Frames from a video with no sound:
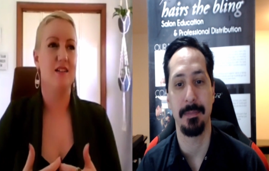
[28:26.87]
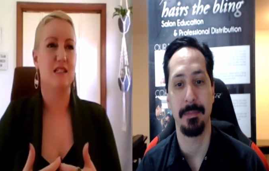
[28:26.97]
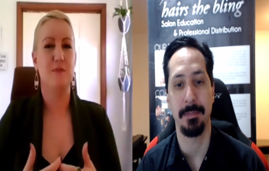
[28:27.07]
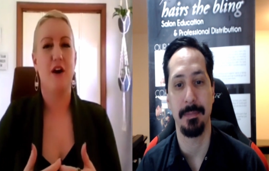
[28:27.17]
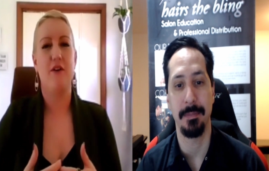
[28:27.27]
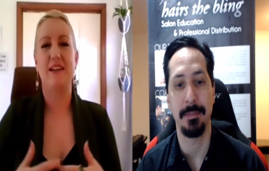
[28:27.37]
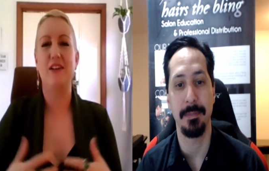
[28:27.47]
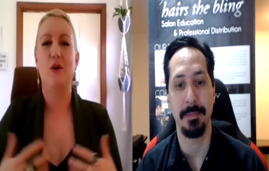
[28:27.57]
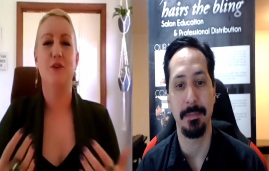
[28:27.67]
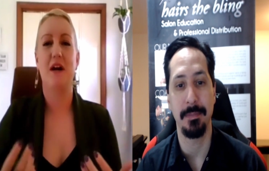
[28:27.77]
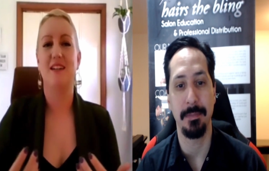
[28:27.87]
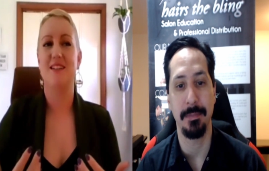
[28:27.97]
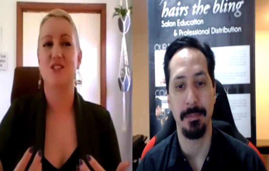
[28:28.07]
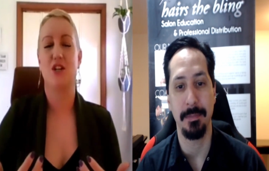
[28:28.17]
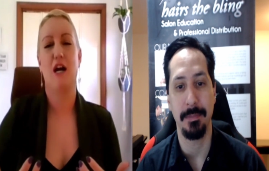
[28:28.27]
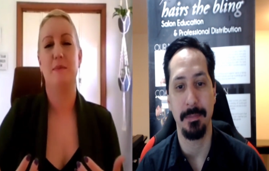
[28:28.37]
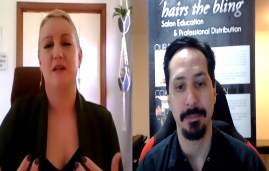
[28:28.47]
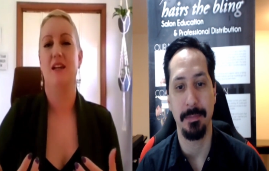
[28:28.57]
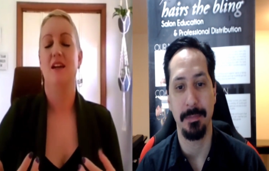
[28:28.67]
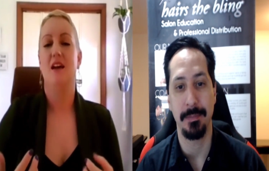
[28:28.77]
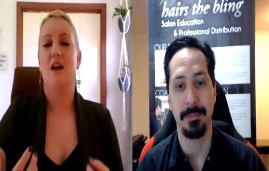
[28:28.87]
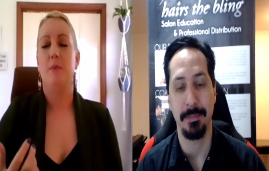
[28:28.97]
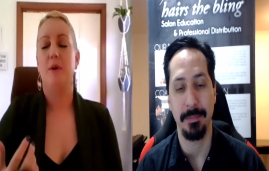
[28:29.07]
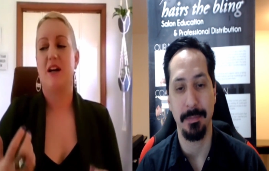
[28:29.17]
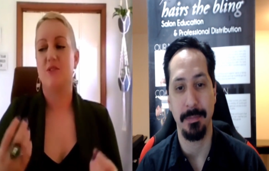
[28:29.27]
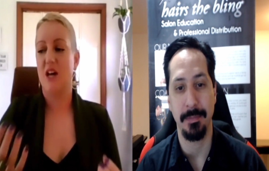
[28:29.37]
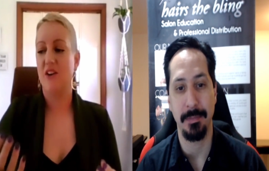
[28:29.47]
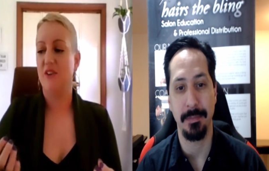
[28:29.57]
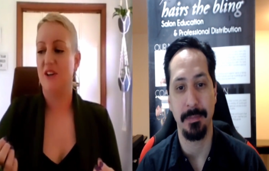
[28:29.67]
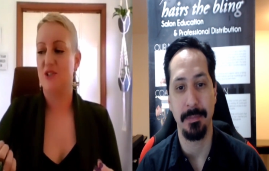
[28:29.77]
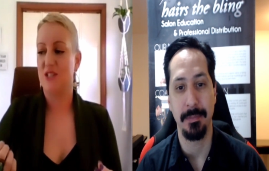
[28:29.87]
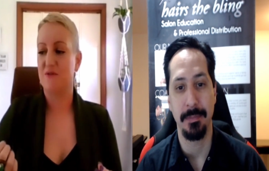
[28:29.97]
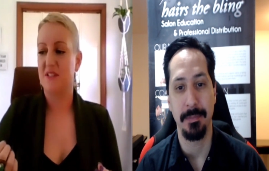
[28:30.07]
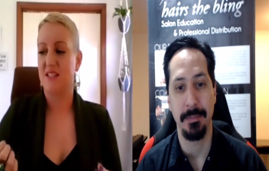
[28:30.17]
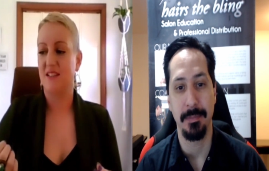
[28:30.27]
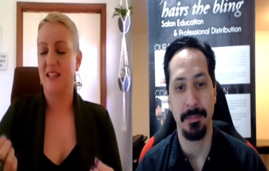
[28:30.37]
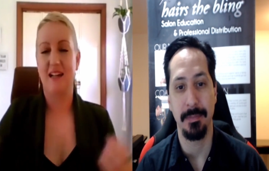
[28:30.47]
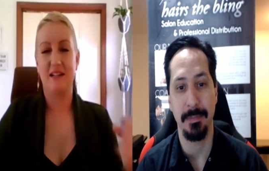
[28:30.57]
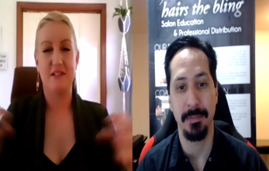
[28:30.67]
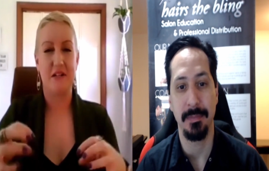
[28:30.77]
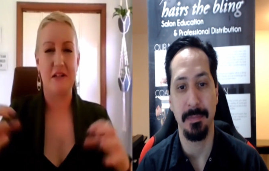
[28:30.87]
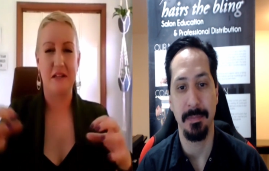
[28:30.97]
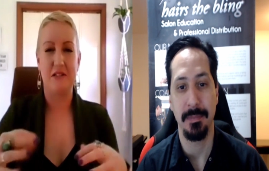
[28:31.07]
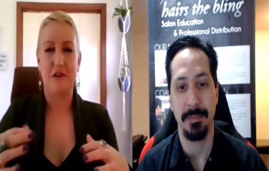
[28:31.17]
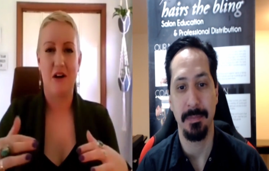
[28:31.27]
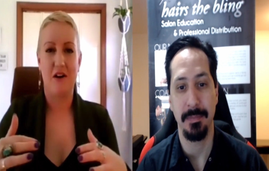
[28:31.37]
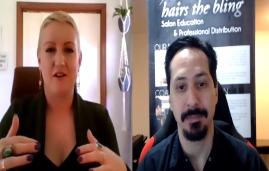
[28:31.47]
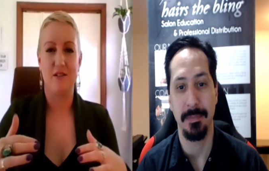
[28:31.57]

Speaker 1: smell. I don't know how to describe it, but I'll tell you, I just recently kind of dug into our